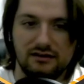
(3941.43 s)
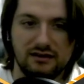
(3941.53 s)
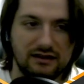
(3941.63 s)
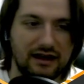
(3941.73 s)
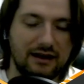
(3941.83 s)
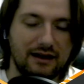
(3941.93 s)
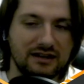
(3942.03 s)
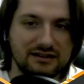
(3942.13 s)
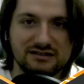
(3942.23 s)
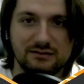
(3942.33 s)
That
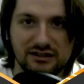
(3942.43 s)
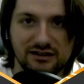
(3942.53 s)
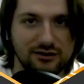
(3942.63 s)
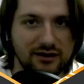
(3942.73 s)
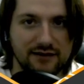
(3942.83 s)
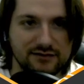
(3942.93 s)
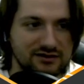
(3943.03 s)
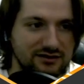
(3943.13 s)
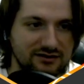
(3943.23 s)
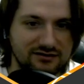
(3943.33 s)
doesn't mean that you have
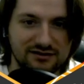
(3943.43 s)
to